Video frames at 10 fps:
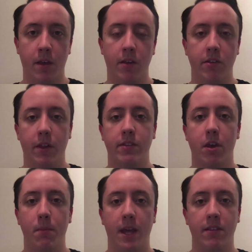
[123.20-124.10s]
So let's go
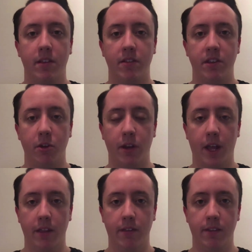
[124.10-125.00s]
back to the student
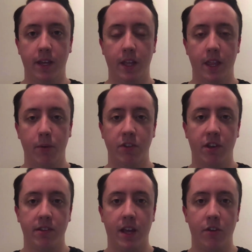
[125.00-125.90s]
entity that we
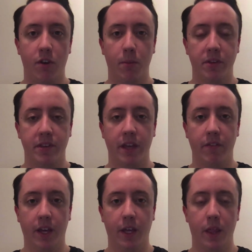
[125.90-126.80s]
just had trouble
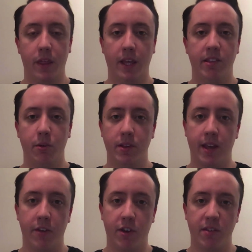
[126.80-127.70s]
saving thanks to its
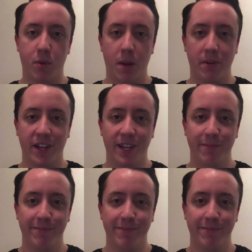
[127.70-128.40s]
address property.